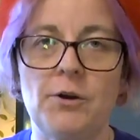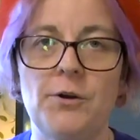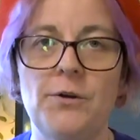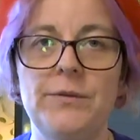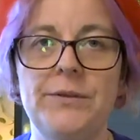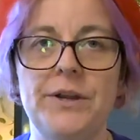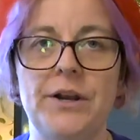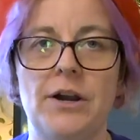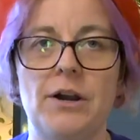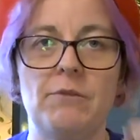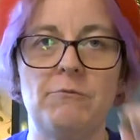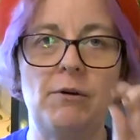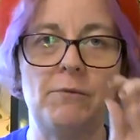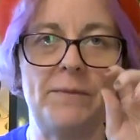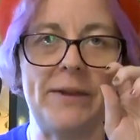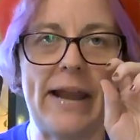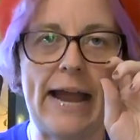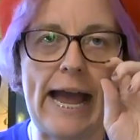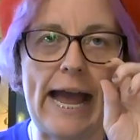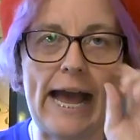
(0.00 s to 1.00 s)
Earlier, when
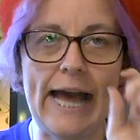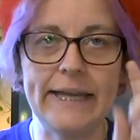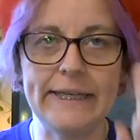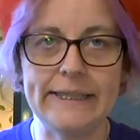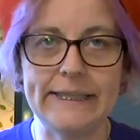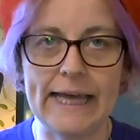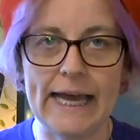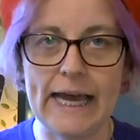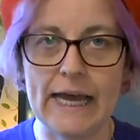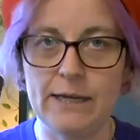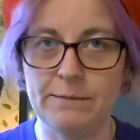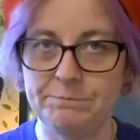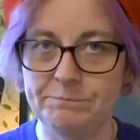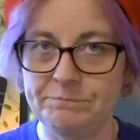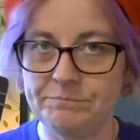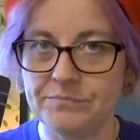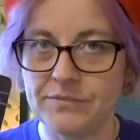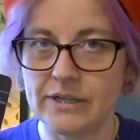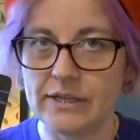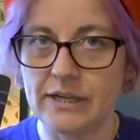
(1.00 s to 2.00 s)
we had that
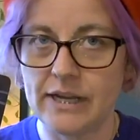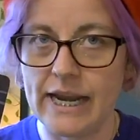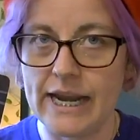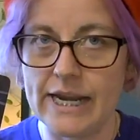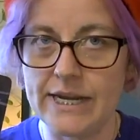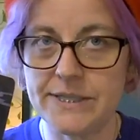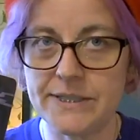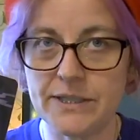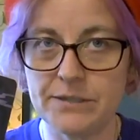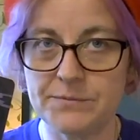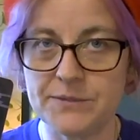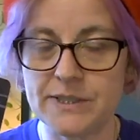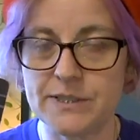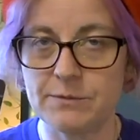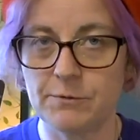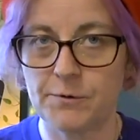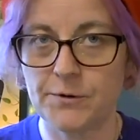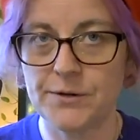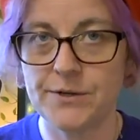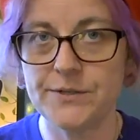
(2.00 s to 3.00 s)
Ace of
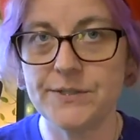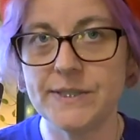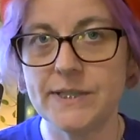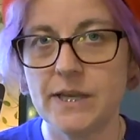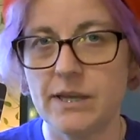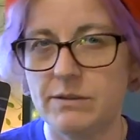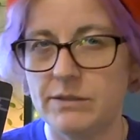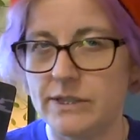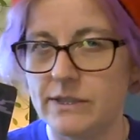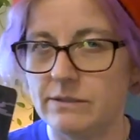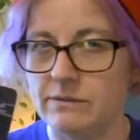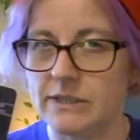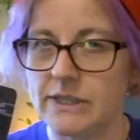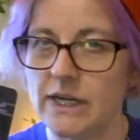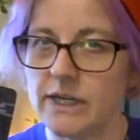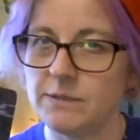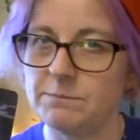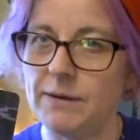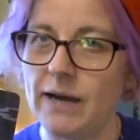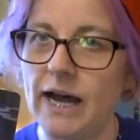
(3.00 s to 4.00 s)
Swords,
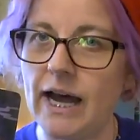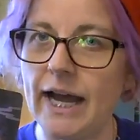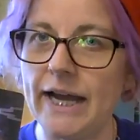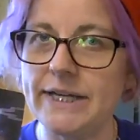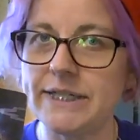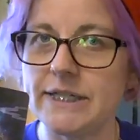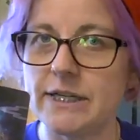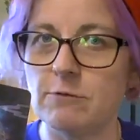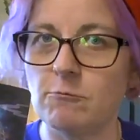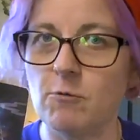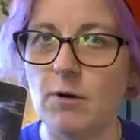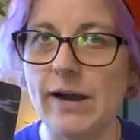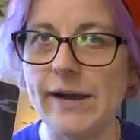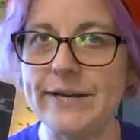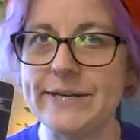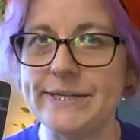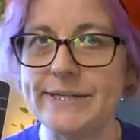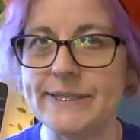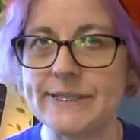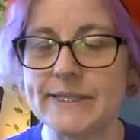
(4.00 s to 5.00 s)
tucked behind it
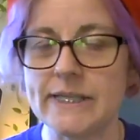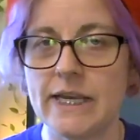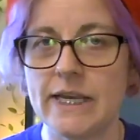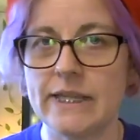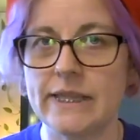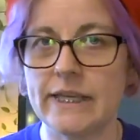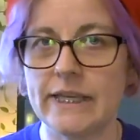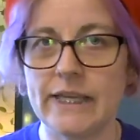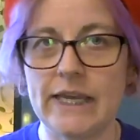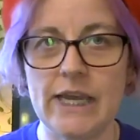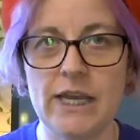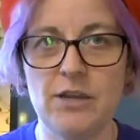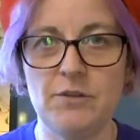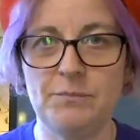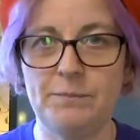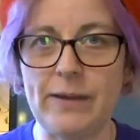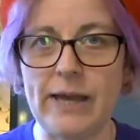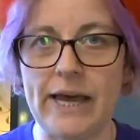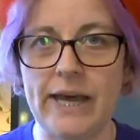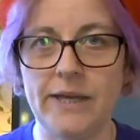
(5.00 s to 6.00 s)
was the King
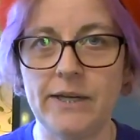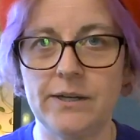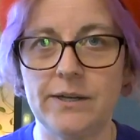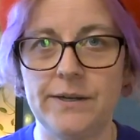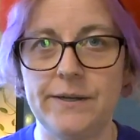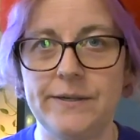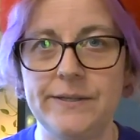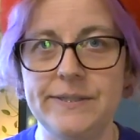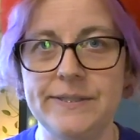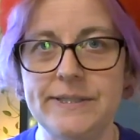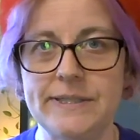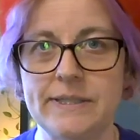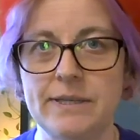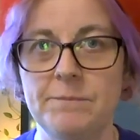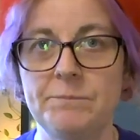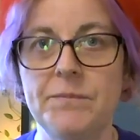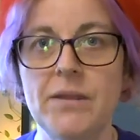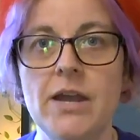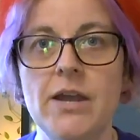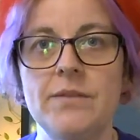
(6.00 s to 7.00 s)
of Pentacles.
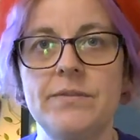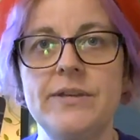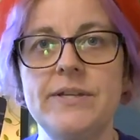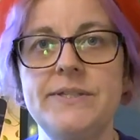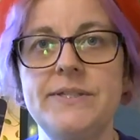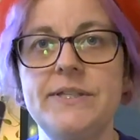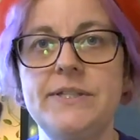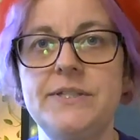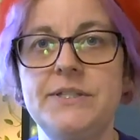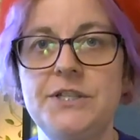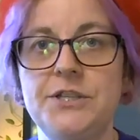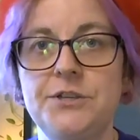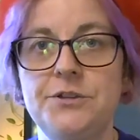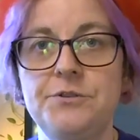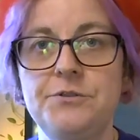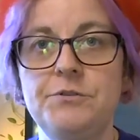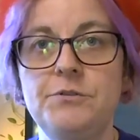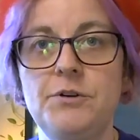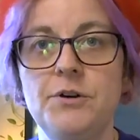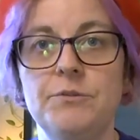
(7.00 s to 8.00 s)
This is
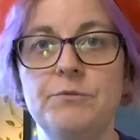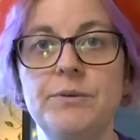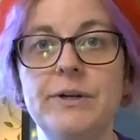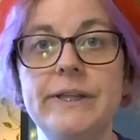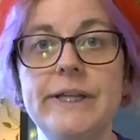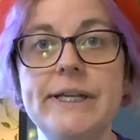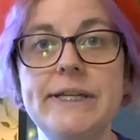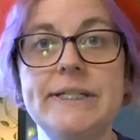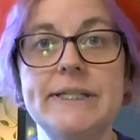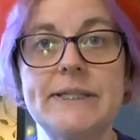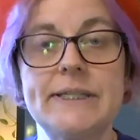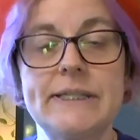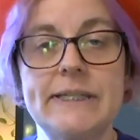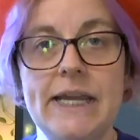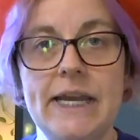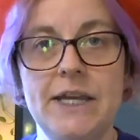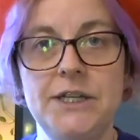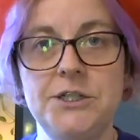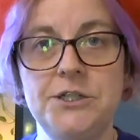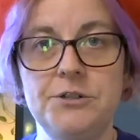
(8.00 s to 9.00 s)
you willing to
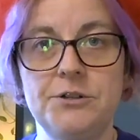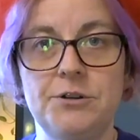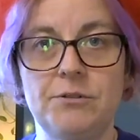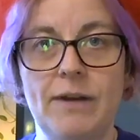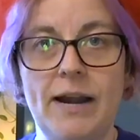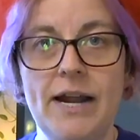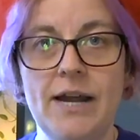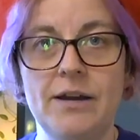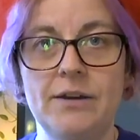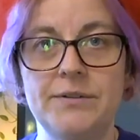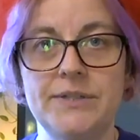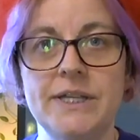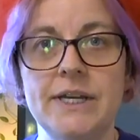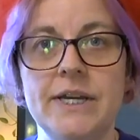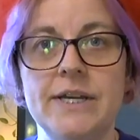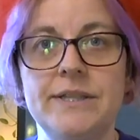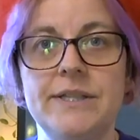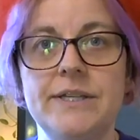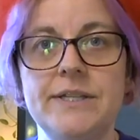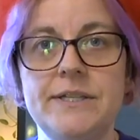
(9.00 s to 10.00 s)
stand your ground.
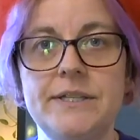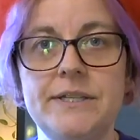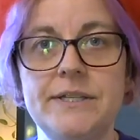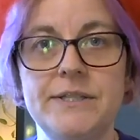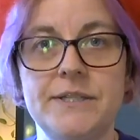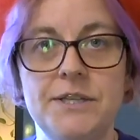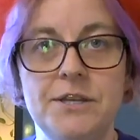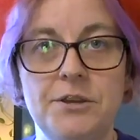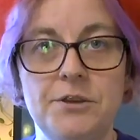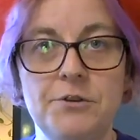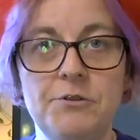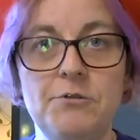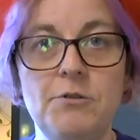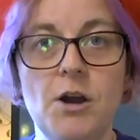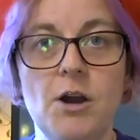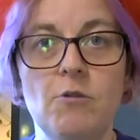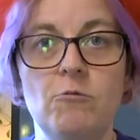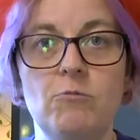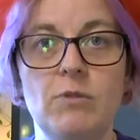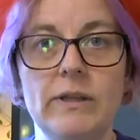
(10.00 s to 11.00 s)
This is you
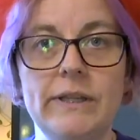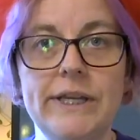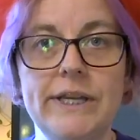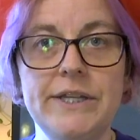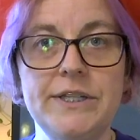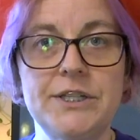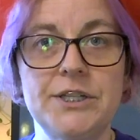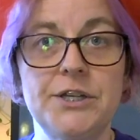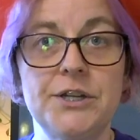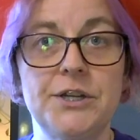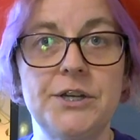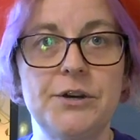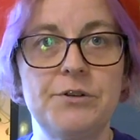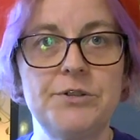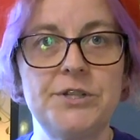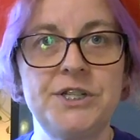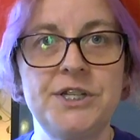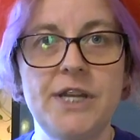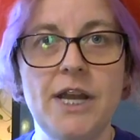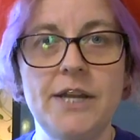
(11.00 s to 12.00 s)
willing to
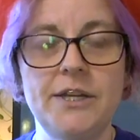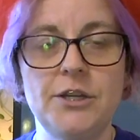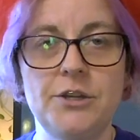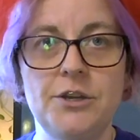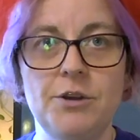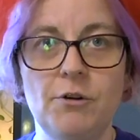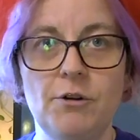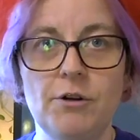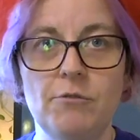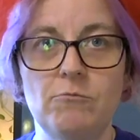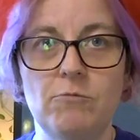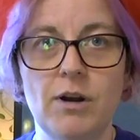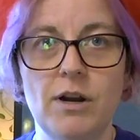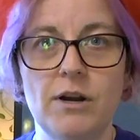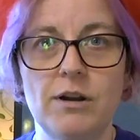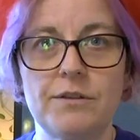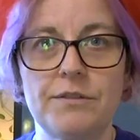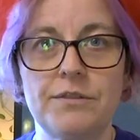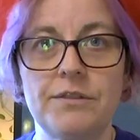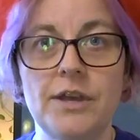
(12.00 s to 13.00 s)
negotiate your
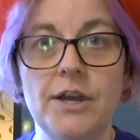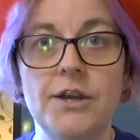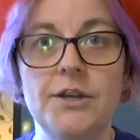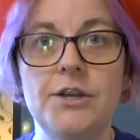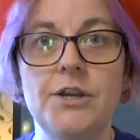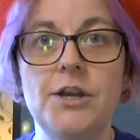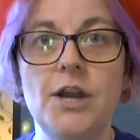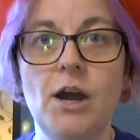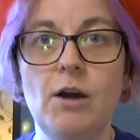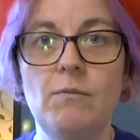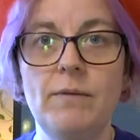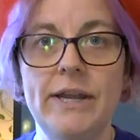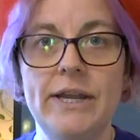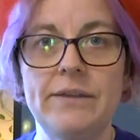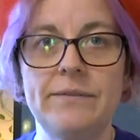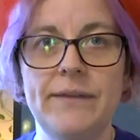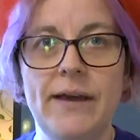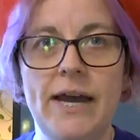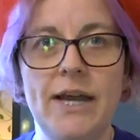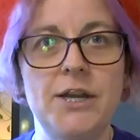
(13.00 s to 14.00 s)
worth,
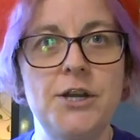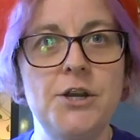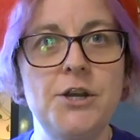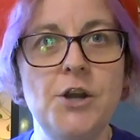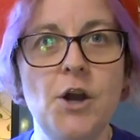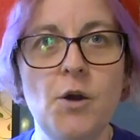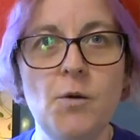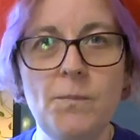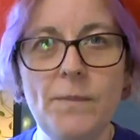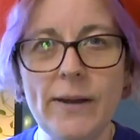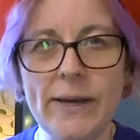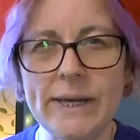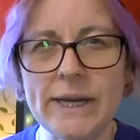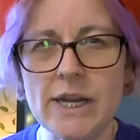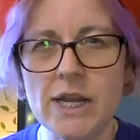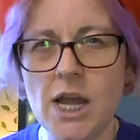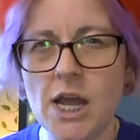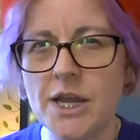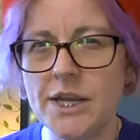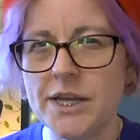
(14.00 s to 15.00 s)
knowing that
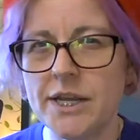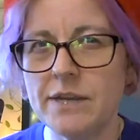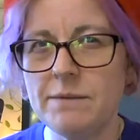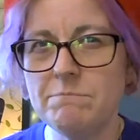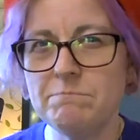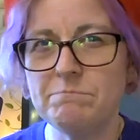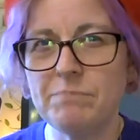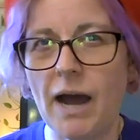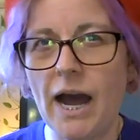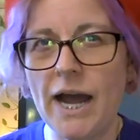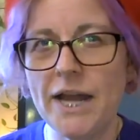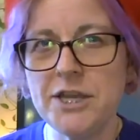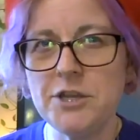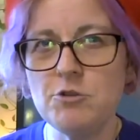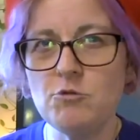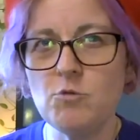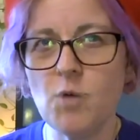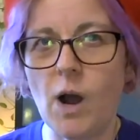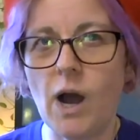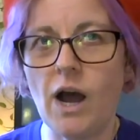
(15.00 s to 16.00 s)
nobody can buy
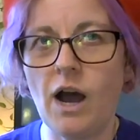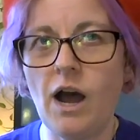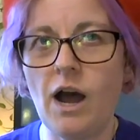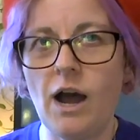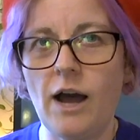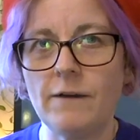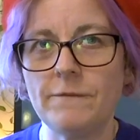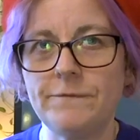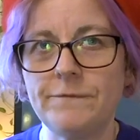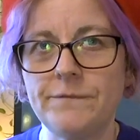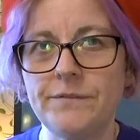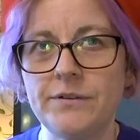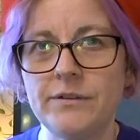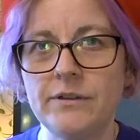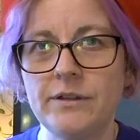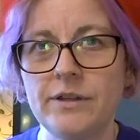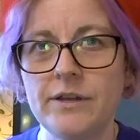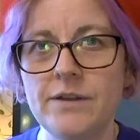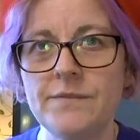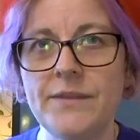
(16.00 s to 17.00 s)
you off
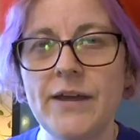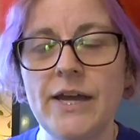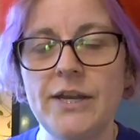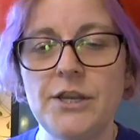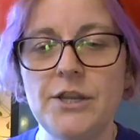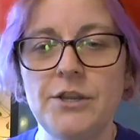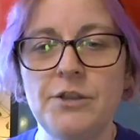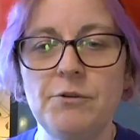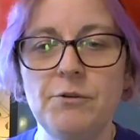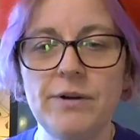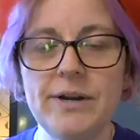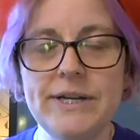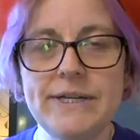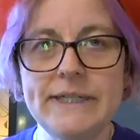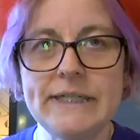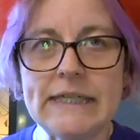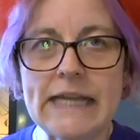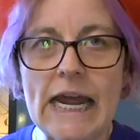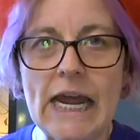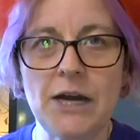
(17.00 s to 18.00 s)
that your
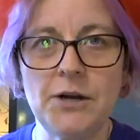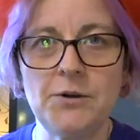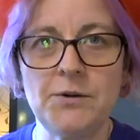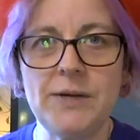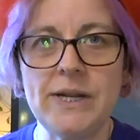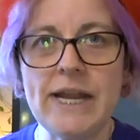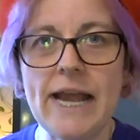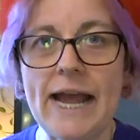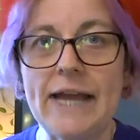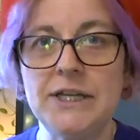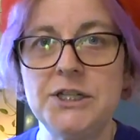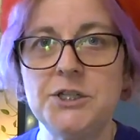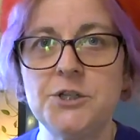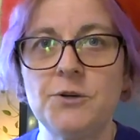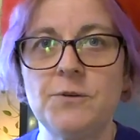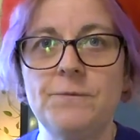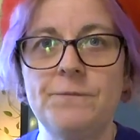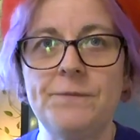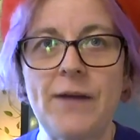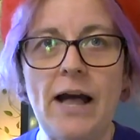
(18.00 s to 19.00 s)
integrity and
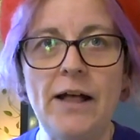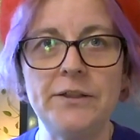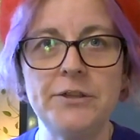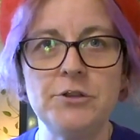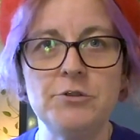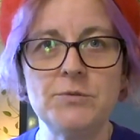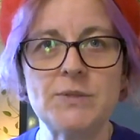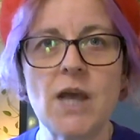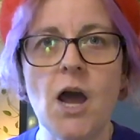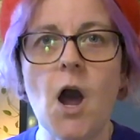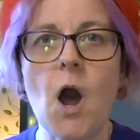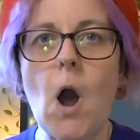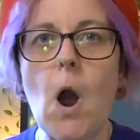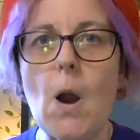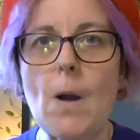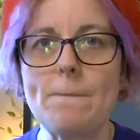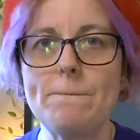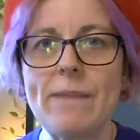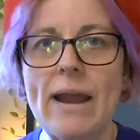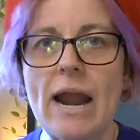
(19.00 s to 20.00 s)
your values
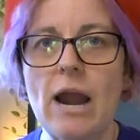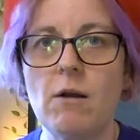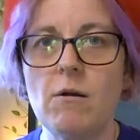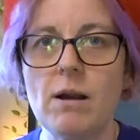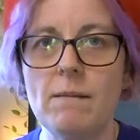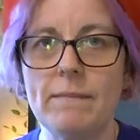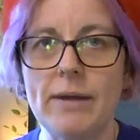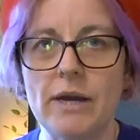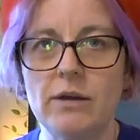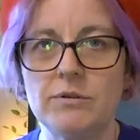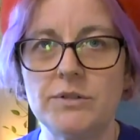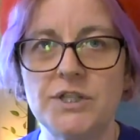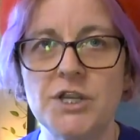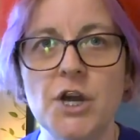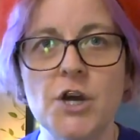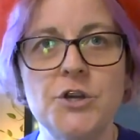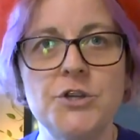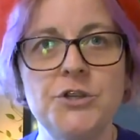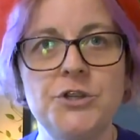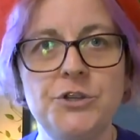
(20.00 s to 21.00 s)
are paramount.
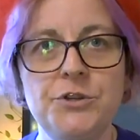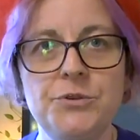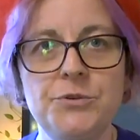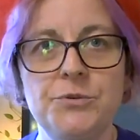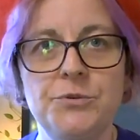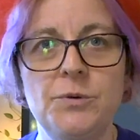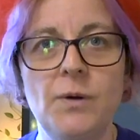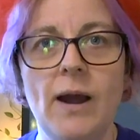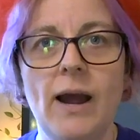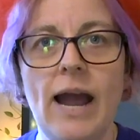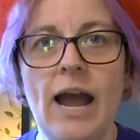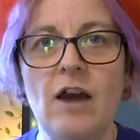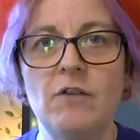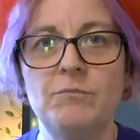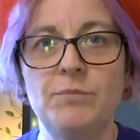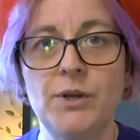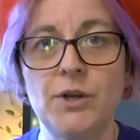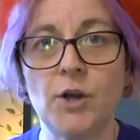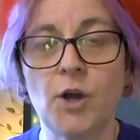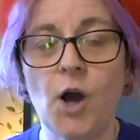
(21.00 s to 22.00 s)
You
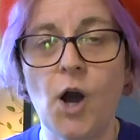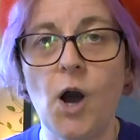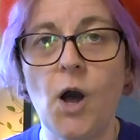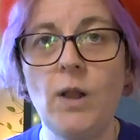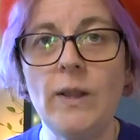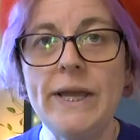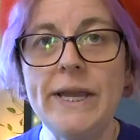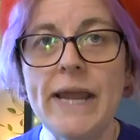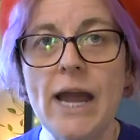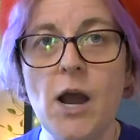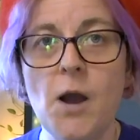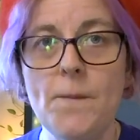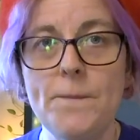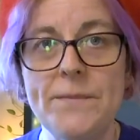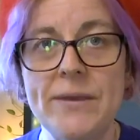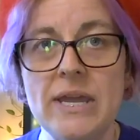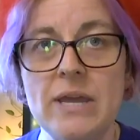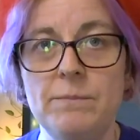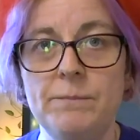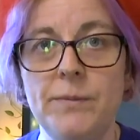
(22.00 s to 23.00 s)
have been calling out
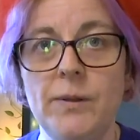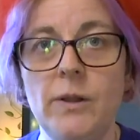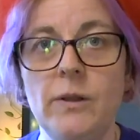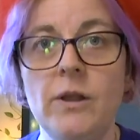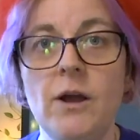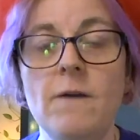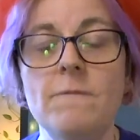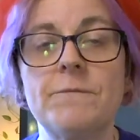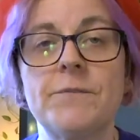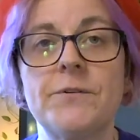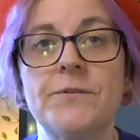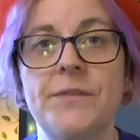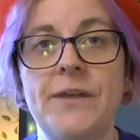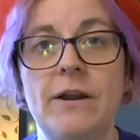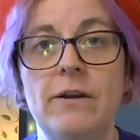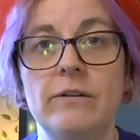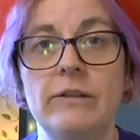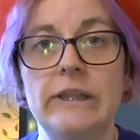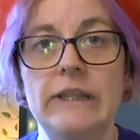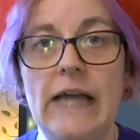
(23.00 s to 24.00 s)
people for
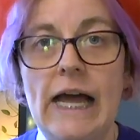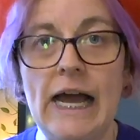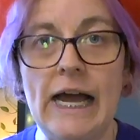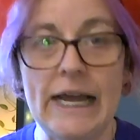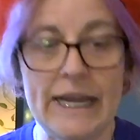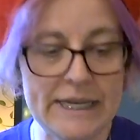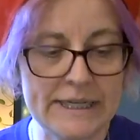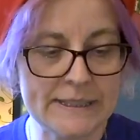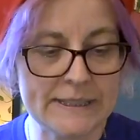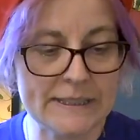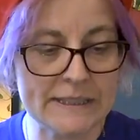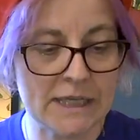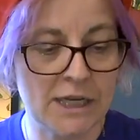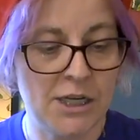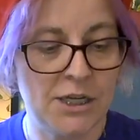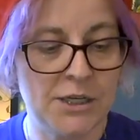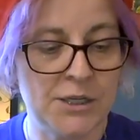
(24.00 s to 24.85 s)
their lies.